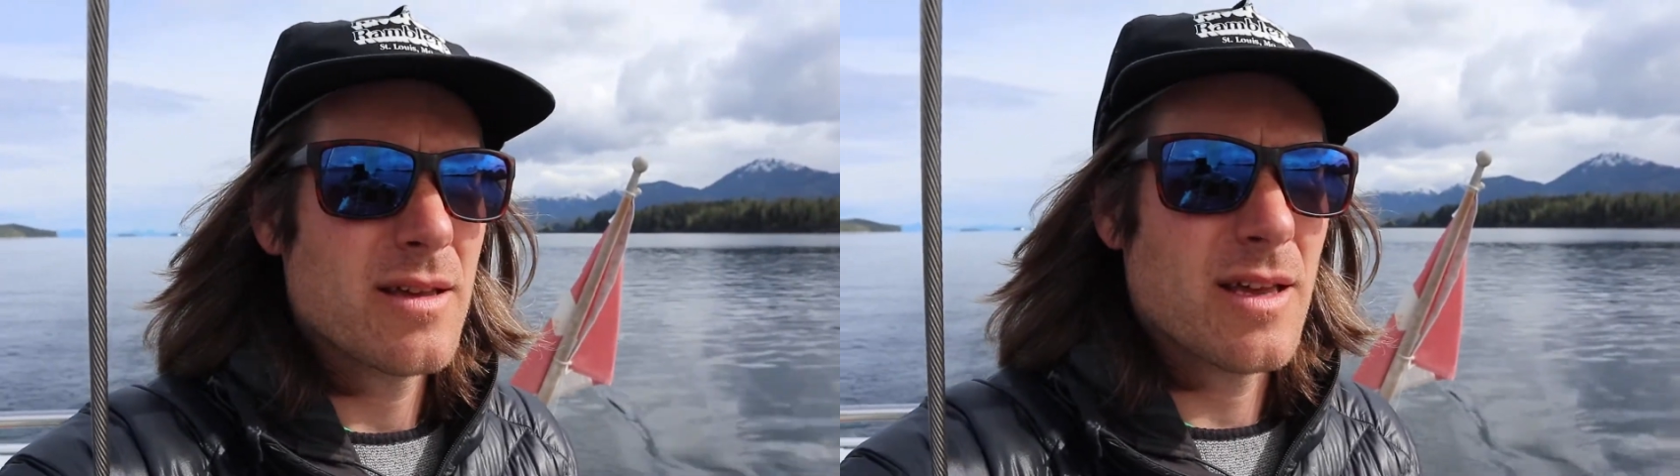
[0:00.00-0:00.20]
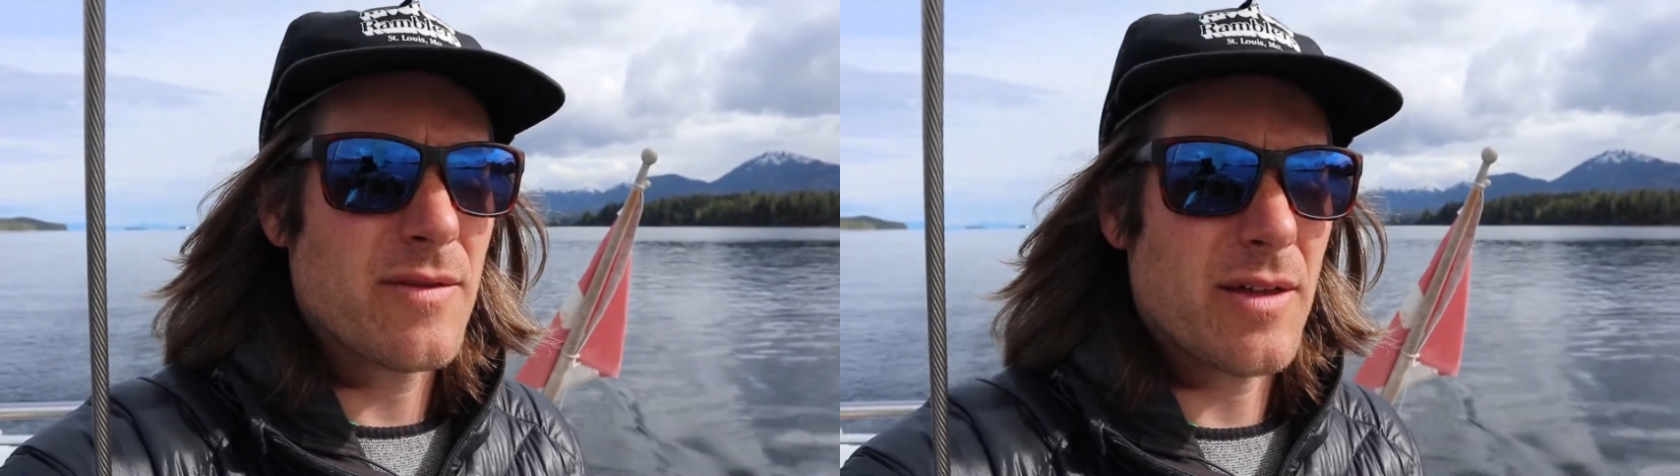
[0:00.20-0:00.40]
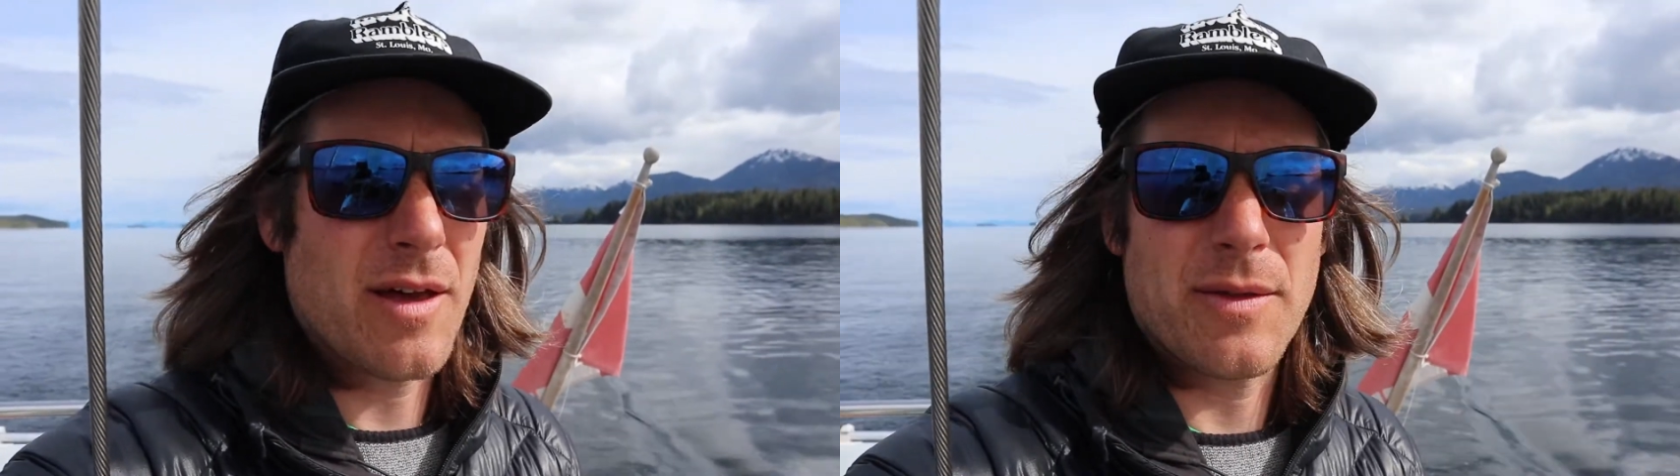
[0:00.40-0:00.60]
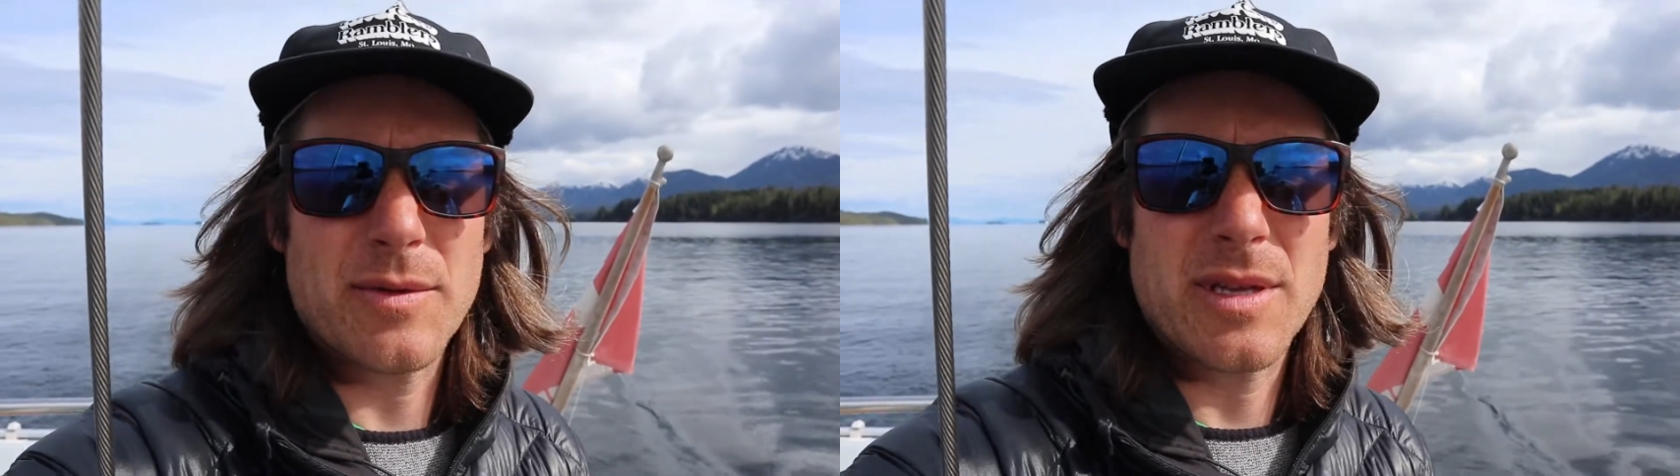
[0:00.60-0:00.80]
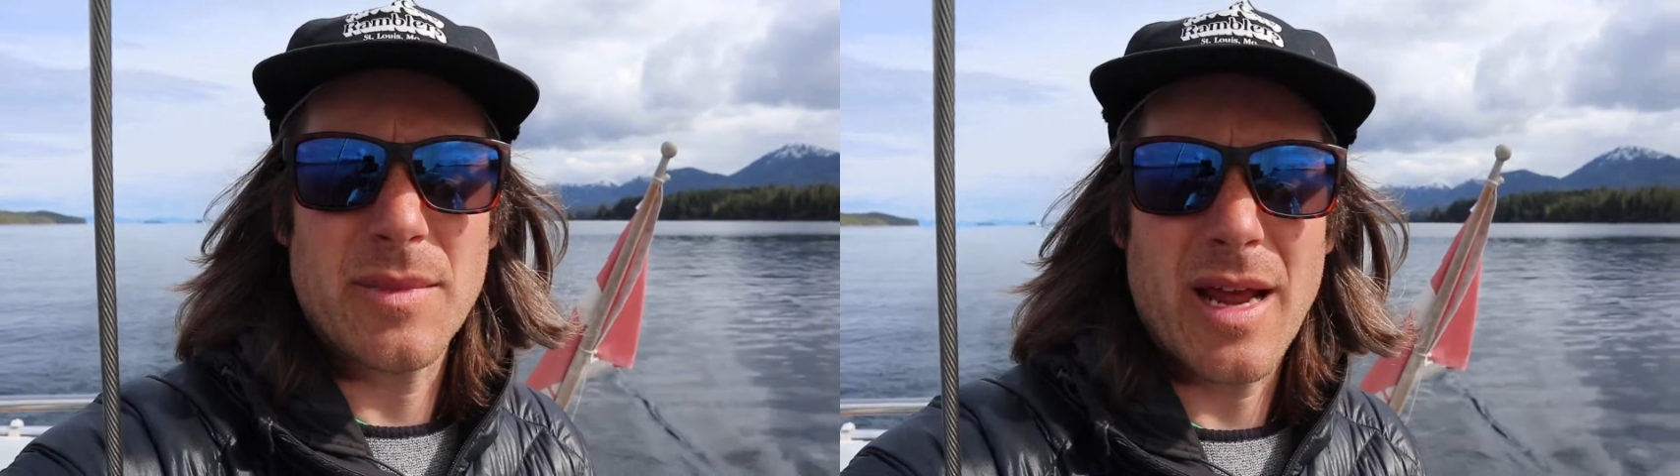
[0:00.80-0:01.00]
If I thought there
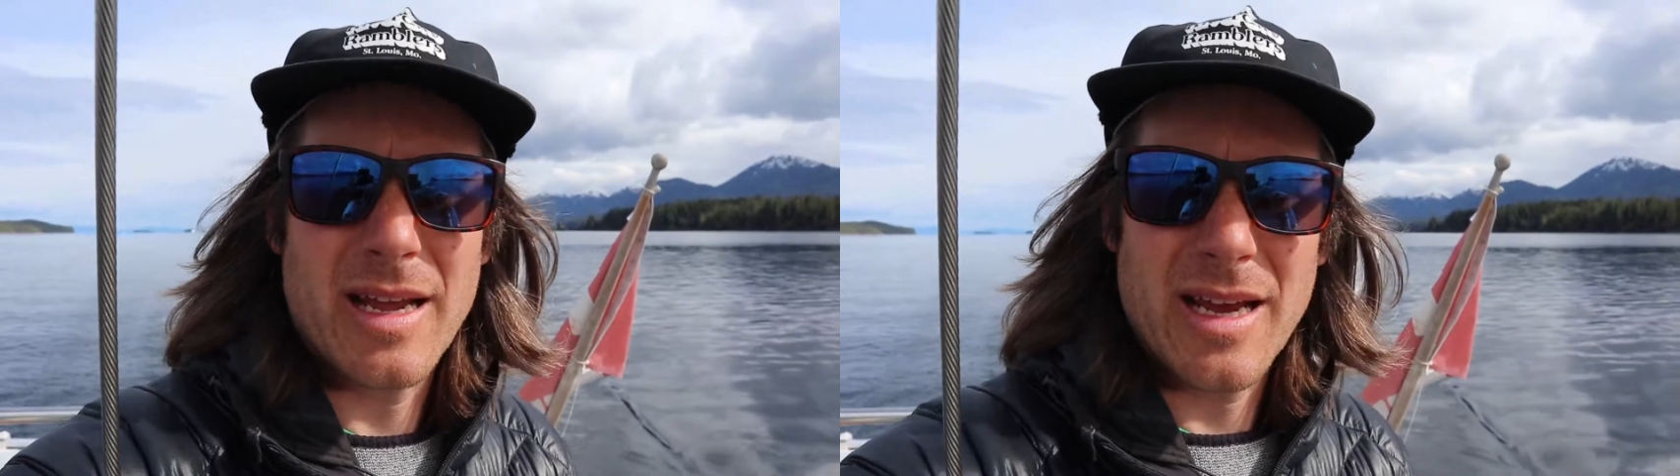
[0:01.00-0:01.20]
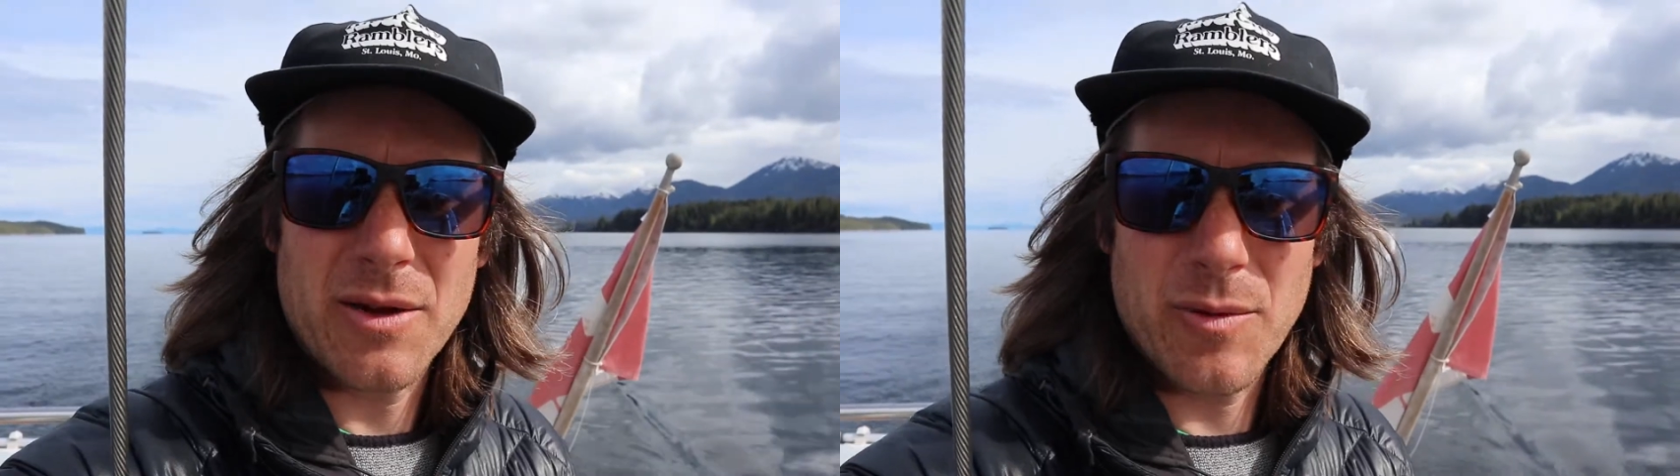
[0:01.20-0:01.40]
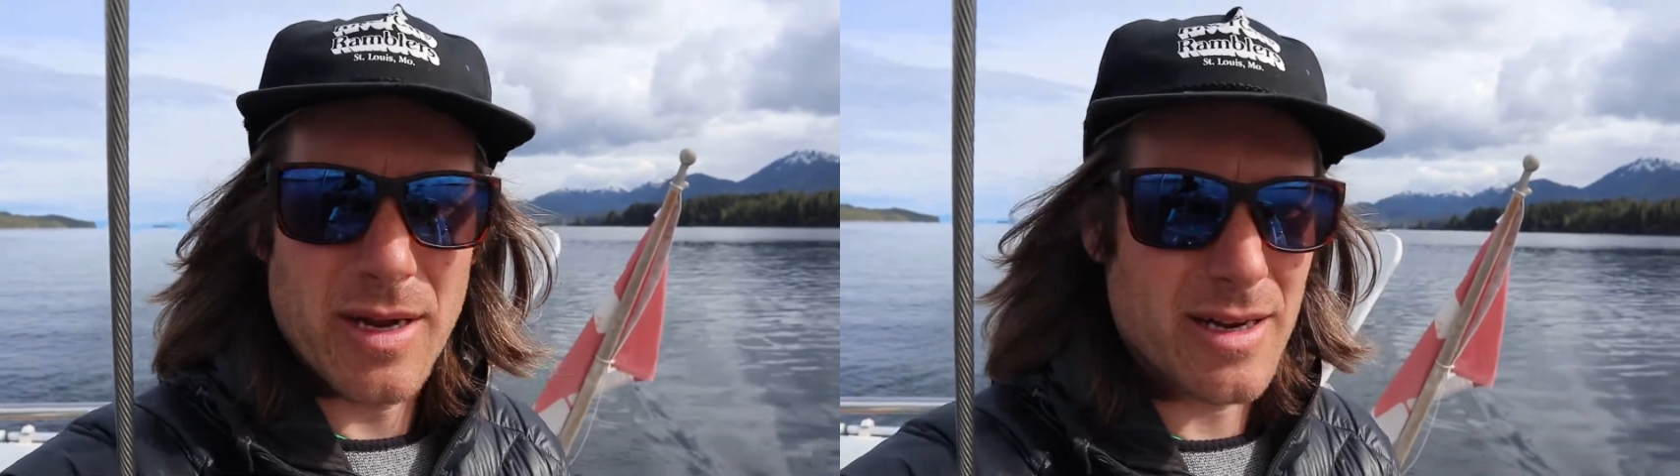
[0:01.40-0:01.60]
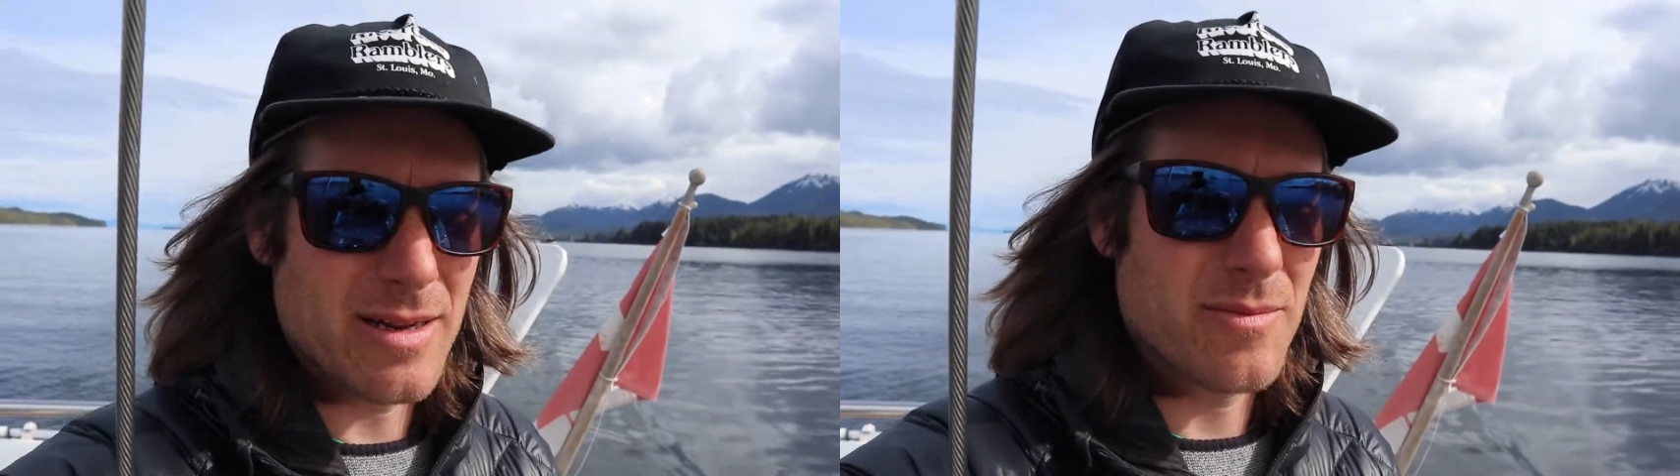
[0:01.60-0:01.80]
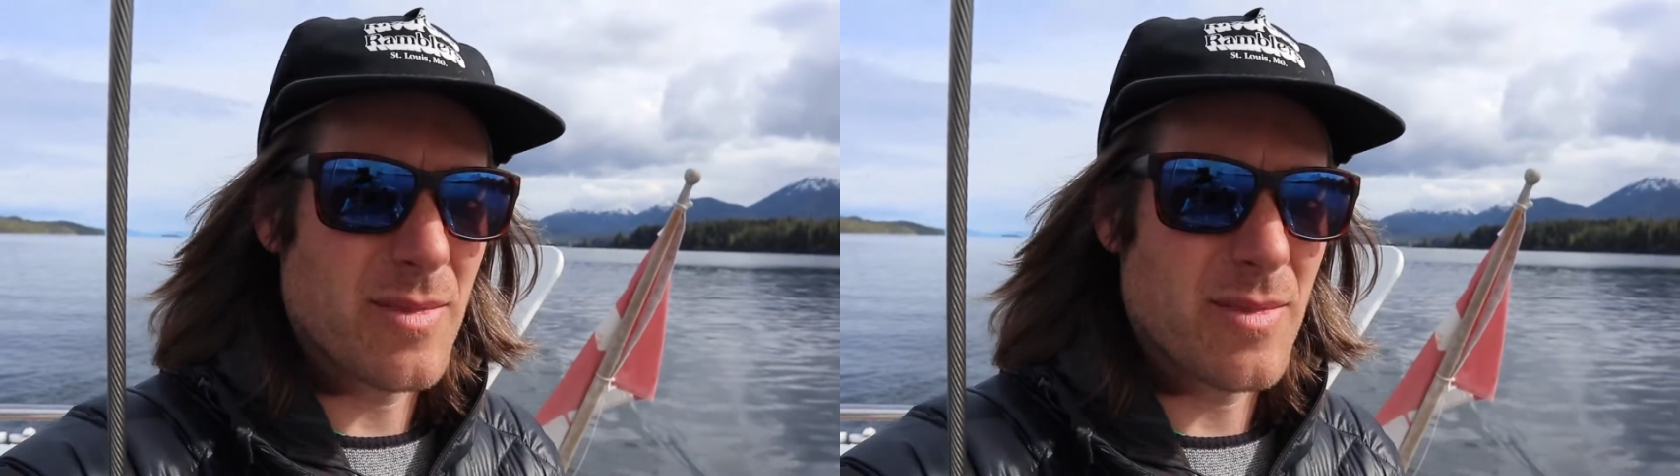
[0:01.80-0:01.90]
was going to be any kind of wind,